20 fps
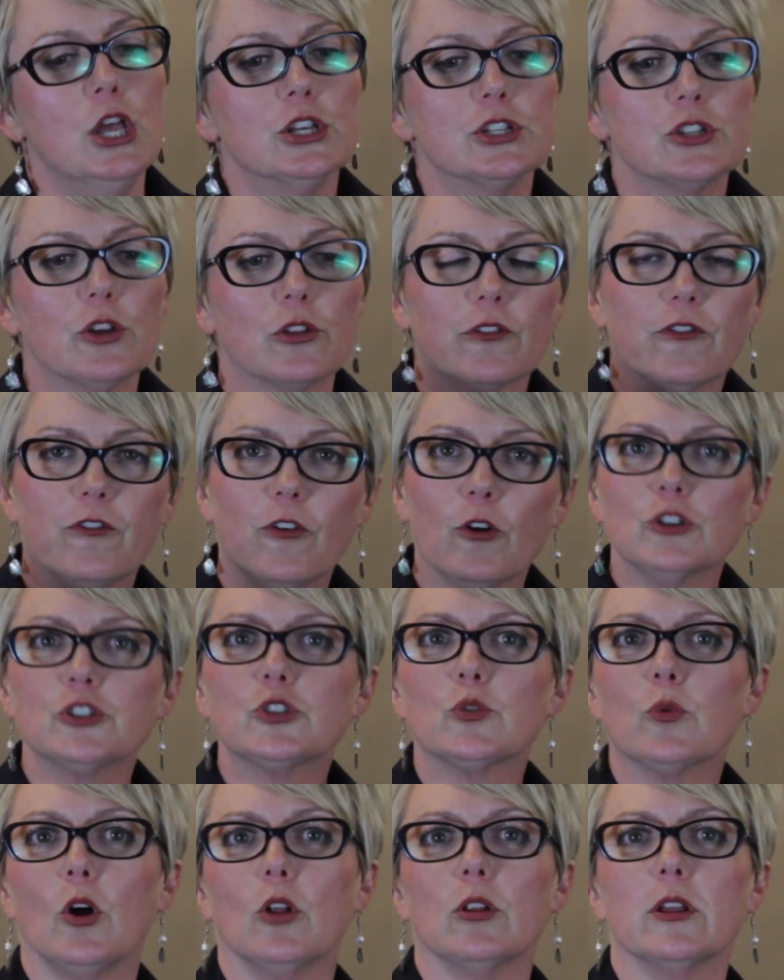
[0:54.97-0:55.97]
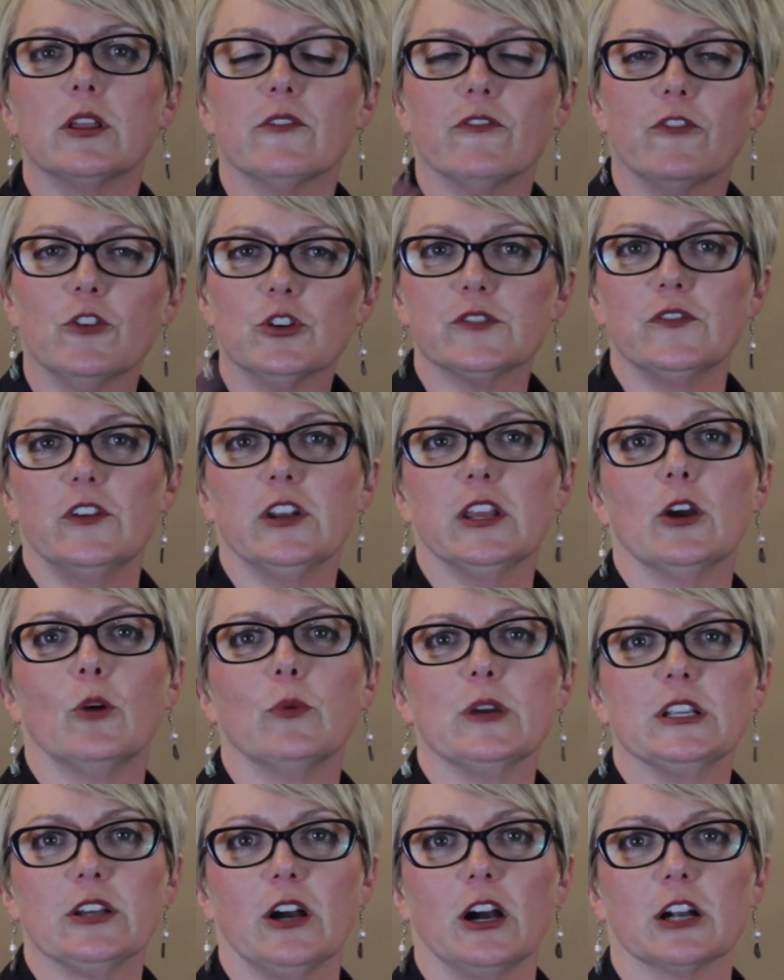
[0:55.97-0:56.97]
So the first role in the first video
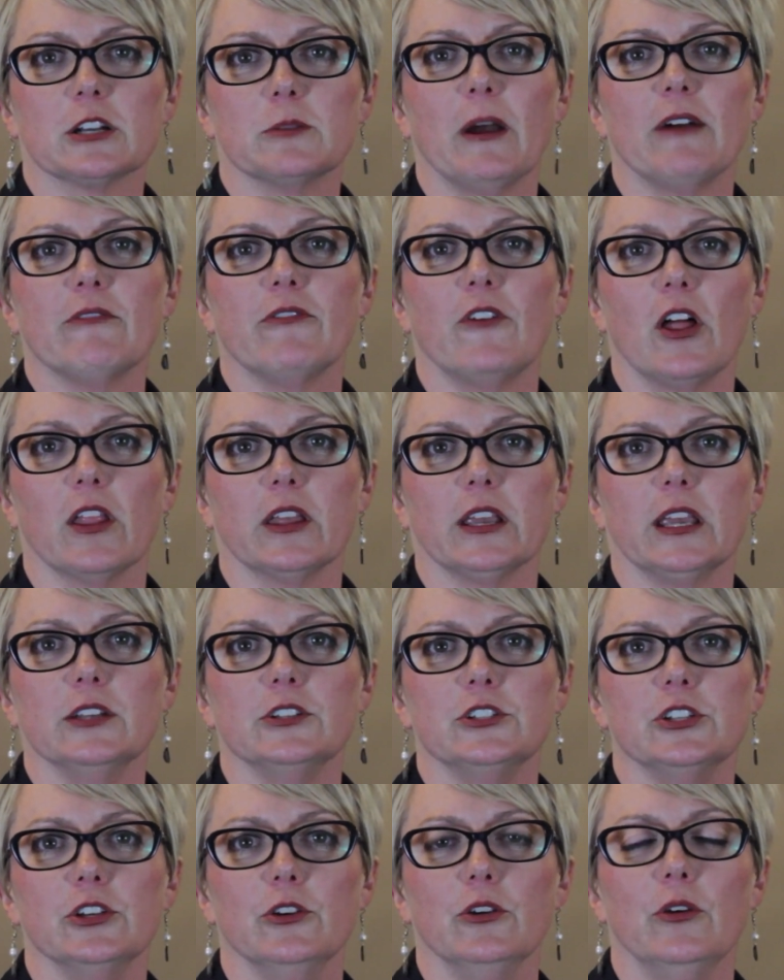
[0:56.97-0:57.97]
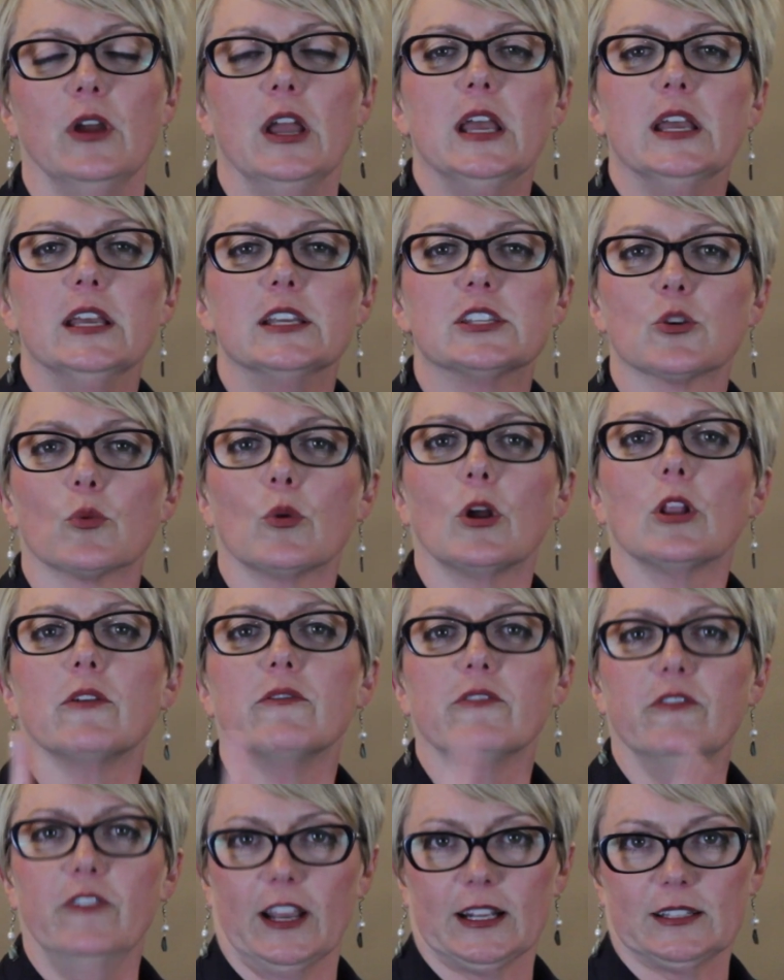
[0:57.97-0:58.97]
we talked about falling into is the role
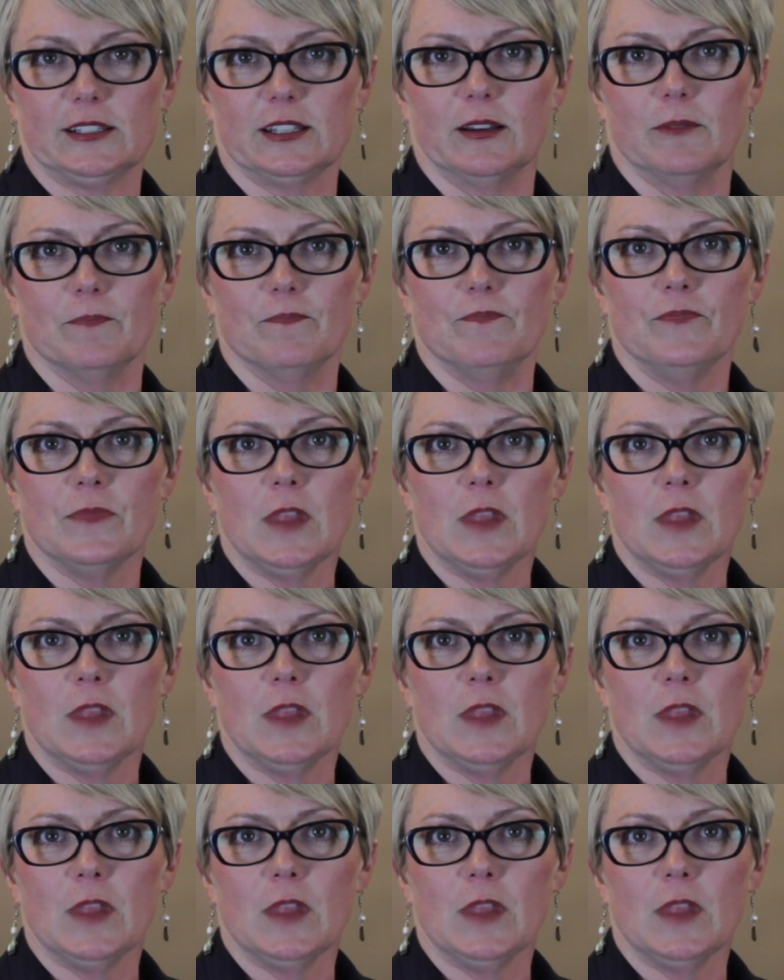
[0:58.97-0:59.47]
of victim.